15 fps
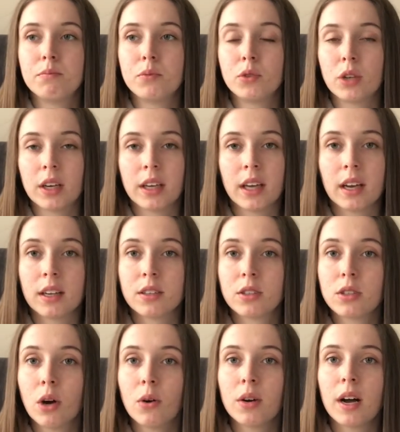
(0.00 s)
drinking
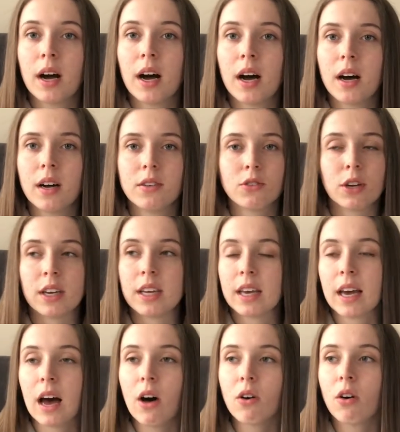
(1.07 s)
soda, drinking
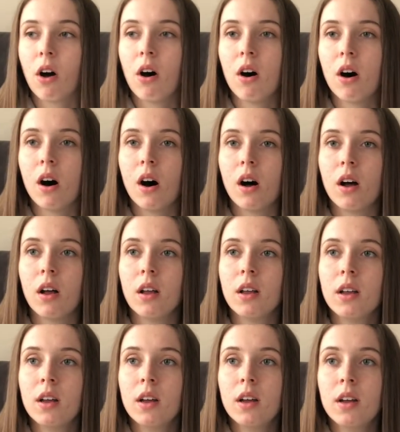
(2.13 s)

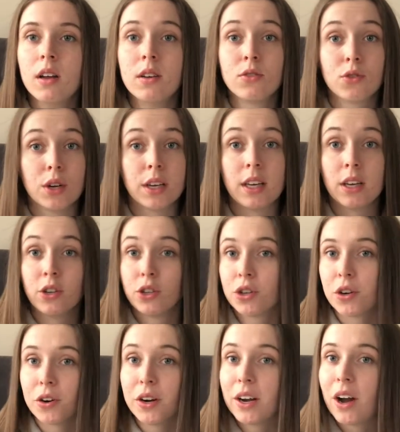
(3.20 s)
alcohol, drinking
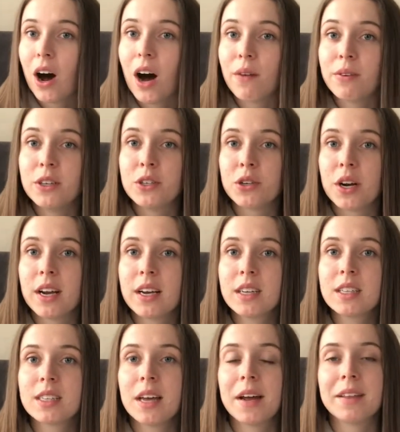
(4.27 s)
sugary coffee
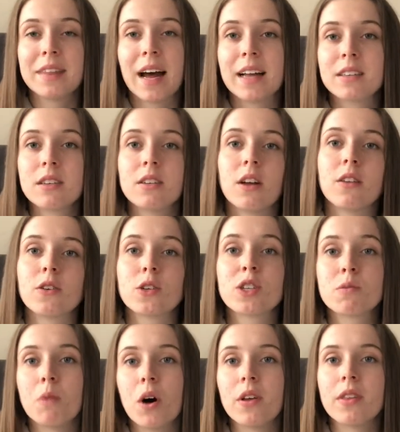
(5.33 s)
drinks, and that's another
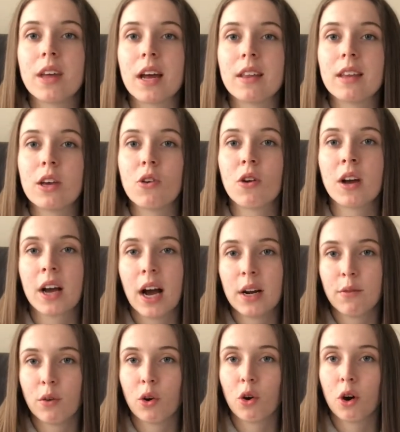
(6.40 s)
small thing that you can kind of
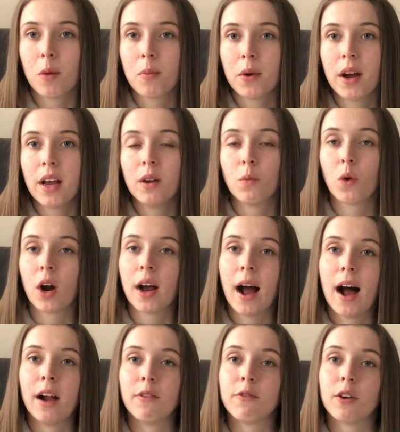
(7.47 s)
incorporate and work
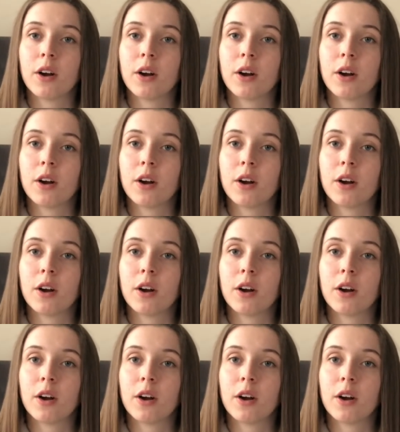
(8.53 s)
on for